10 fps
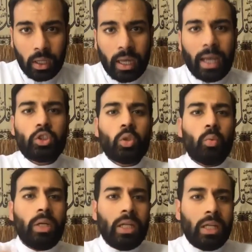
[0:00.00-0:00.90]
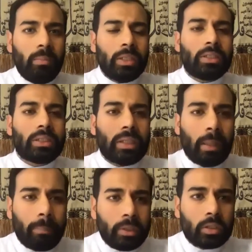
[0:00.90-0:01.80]
And so we need to be
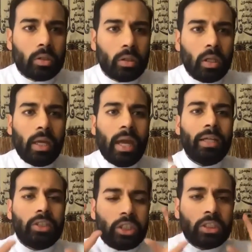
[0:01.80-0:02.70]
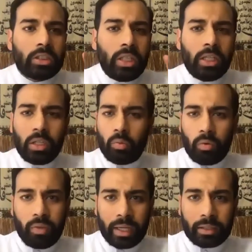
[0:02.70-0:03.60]
skeptical and just think and
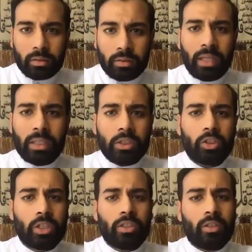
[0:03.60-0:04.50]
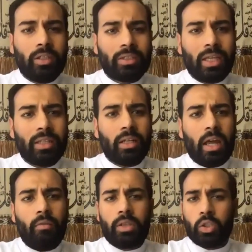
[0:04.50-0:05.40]
reflect, not necessarily saying that
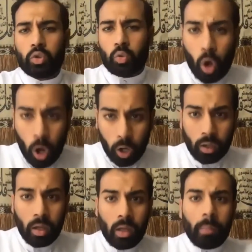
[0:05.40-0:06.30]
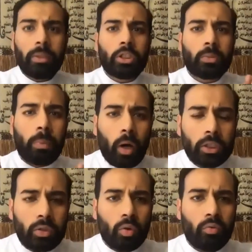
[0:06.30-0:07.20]
everything is wrong, but just pause
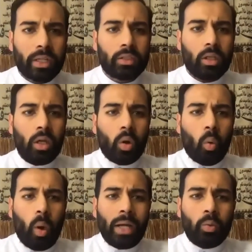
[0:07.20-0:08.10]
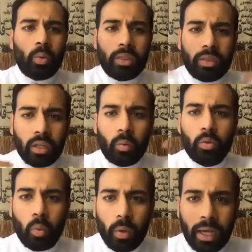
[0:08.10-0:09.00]
and reflect. Why do I think
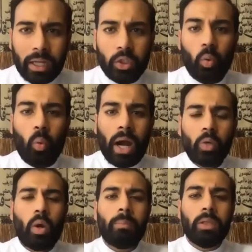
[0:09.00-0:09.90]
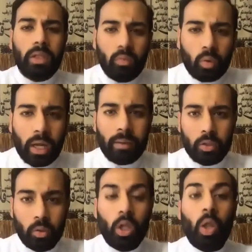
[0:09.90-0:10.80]
the way I do? Why do I believe what I do?